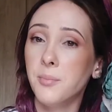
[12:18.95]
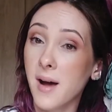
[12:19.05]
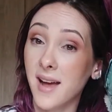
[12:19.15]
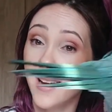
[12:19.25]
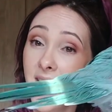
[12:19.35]

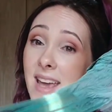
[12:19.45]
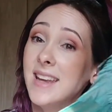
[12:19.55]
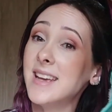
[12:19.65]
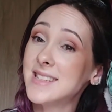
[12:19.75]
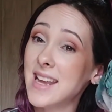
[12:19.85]
But
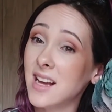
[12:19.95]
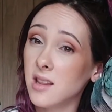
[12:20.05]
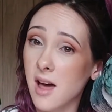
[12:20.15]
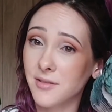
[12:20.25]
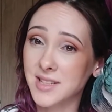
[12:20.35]
he does take a
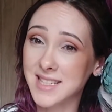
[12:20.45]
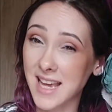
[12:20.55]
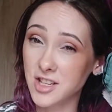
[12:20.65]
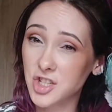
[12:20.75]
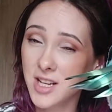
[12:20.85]
lot of
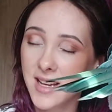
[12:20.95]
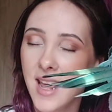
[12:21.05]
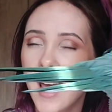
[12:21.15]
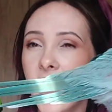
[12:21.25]
attention.